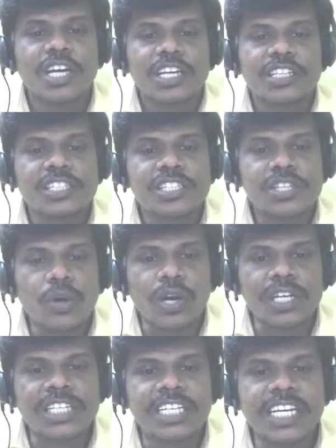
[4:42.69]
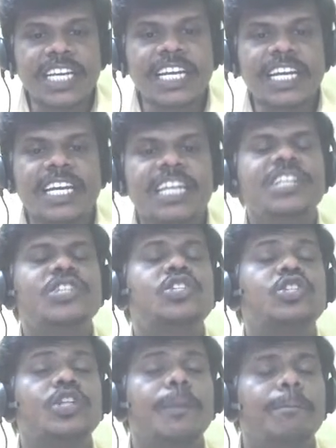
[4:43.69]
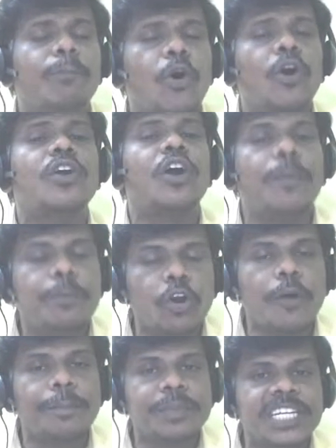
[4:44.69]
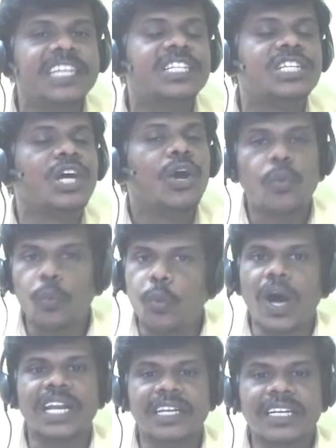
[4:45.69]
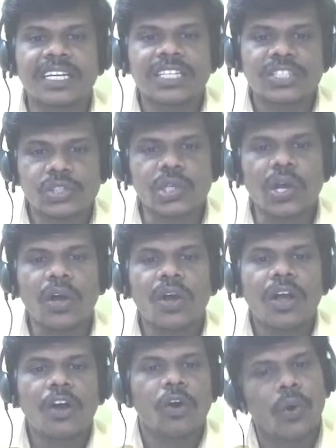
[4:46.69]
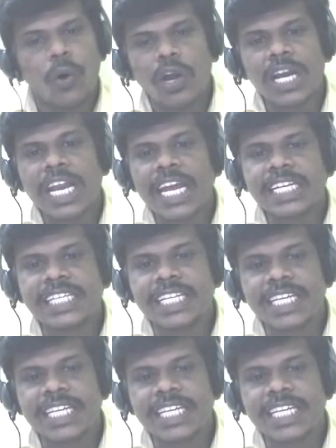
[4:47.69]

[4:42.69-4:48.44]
this D is the more appropriate one. So only D